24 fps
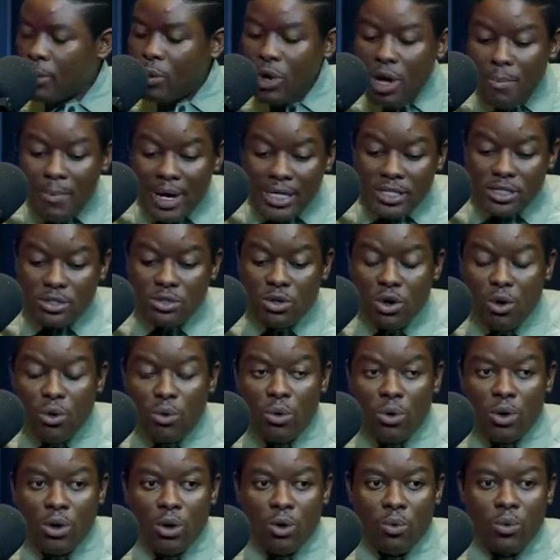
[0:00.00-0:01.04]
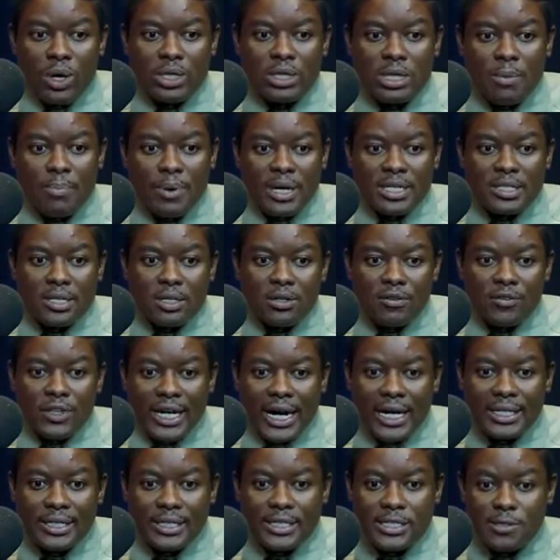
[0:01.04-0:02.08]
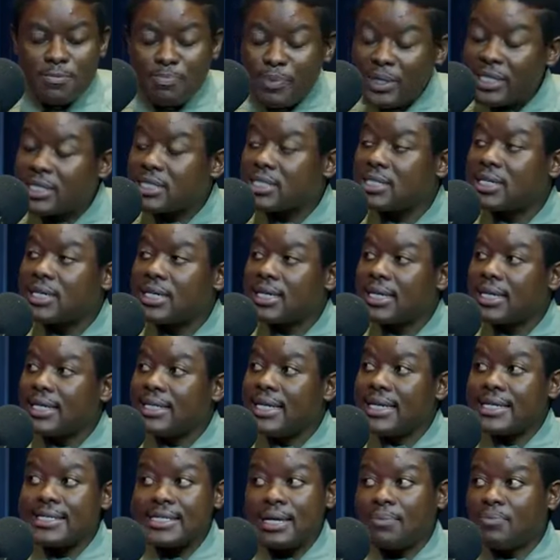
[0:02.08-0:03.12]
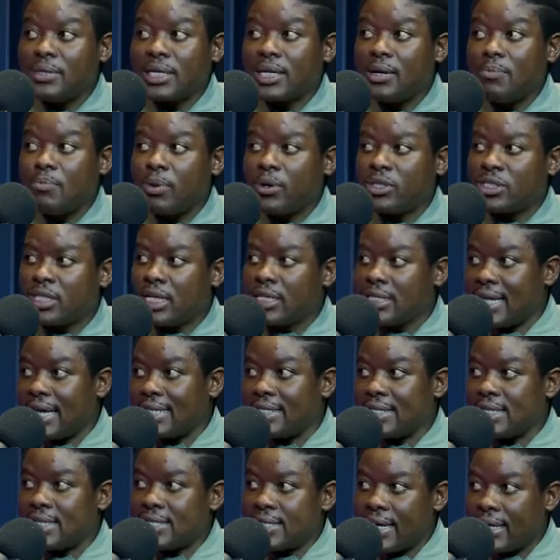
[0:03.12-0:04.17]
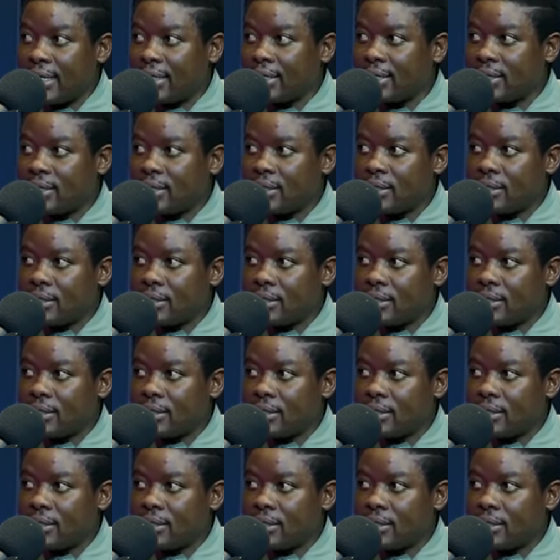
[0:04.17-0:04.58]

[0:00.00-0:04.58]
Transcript: We must know when the president of the country speaks, there's something important that is saying.